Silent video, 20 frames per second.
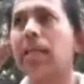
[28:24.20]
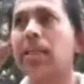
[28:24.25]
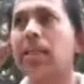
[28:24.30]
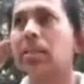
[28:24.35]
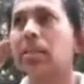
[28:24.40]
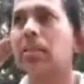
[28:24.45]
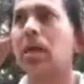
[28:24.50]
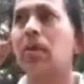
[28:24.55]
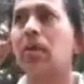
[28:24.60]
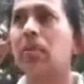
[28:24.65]

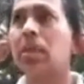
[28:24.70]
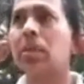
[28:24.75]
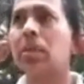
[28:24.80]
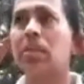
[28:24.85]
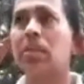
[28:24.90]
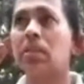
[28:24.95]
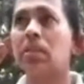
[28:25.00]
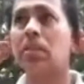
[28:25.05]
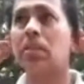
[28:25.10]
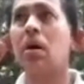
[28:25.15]
seven,
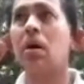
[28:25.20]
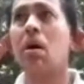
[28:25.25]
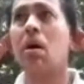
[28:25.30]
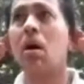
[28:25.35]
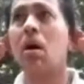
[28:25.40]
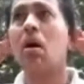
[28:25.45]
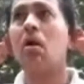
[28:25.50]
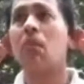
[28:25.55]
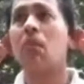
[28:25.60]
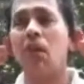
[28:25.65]
six,
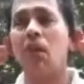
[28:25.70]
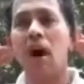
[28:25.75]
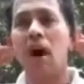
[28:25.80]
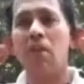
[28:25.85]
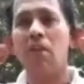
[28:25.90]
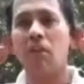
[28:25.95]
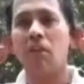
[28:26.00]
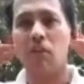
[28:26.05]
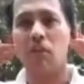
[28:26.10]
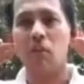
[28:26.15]

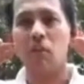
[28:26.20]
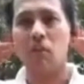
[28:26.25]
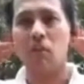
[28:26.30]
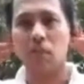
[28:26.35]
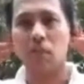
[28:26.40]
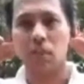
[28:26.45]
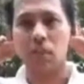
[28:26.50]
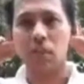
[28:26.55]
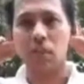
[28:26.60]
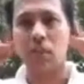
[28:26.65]
five, four,
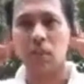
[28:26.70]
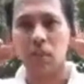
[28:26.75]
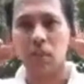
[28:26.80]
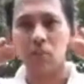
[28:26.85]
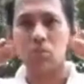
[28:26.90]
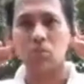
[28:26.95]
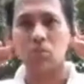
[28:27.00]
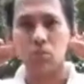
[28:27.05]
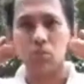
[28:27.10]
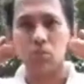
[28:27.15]
three,
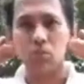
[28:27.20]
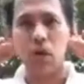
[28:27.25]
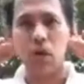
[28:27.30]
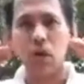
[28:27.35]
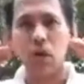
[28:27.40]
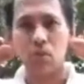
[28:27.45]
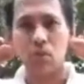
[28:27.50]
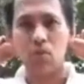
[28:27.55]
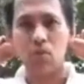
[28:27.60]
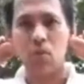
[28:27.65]
two,
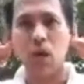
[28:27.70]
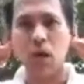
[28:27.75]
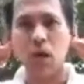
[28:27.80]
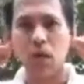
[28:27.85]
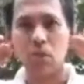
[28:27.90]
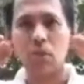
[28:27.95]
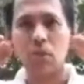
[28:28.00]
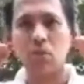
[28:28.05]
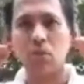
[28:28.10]
9, 8,